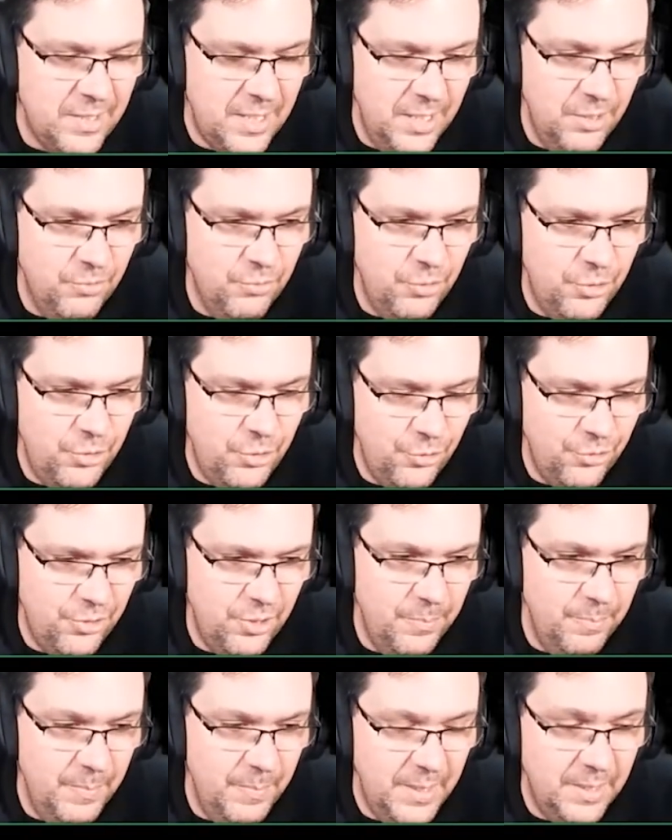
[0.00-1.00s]

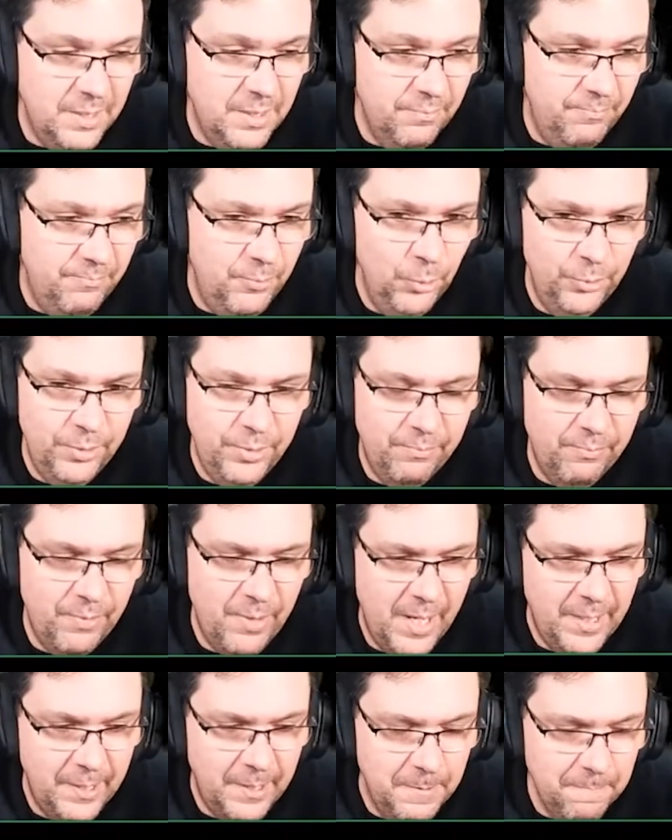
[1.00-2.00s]
introducing me to Filthy
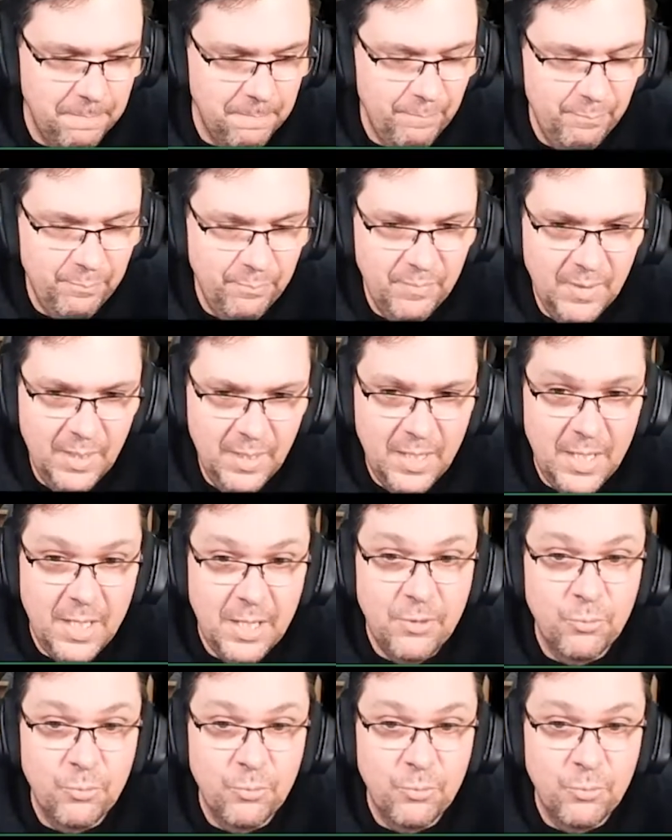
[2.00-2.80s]
Frank. He